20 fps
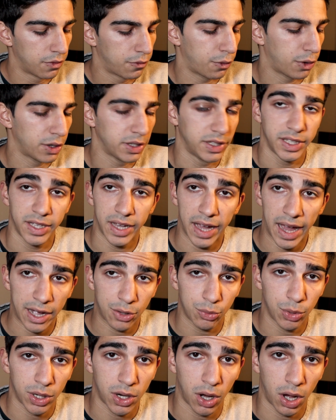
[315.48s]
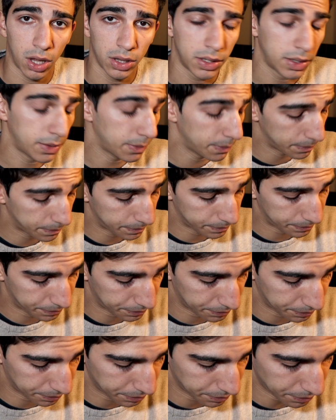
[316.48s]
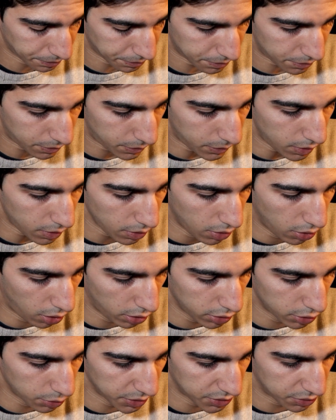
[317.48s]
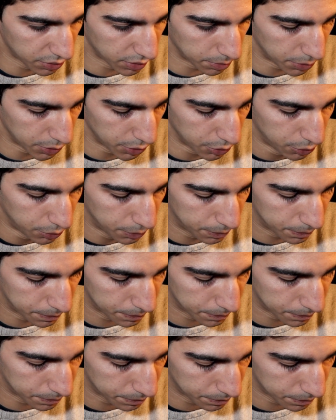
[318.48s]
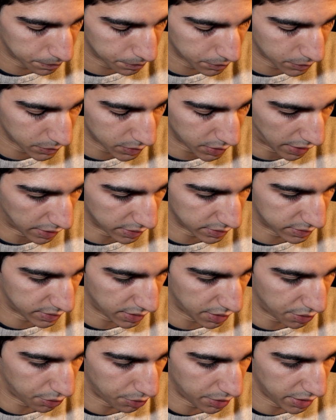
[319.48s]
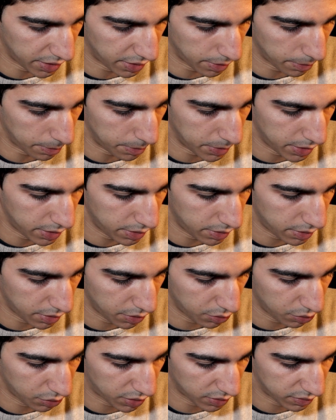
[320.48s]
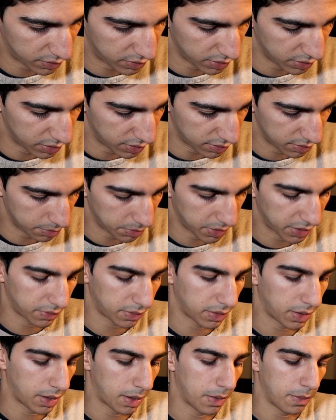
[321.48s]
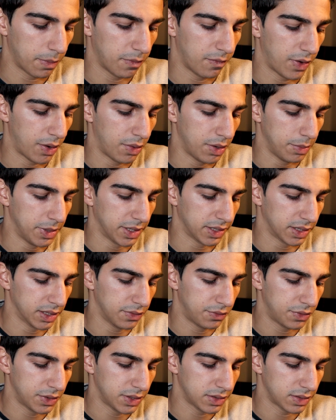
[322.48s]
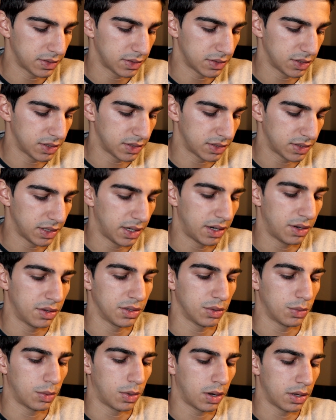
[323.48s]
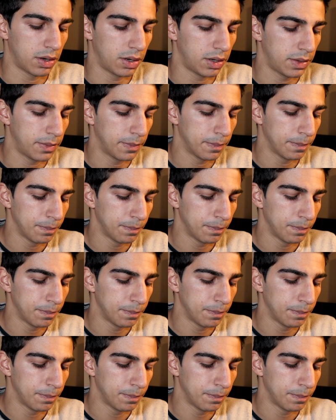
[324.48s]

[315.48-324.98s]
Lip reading: For the aqua color, all the way to the blue and saturate it a bit. You can see it doesn't make a very big difference, just there on the water.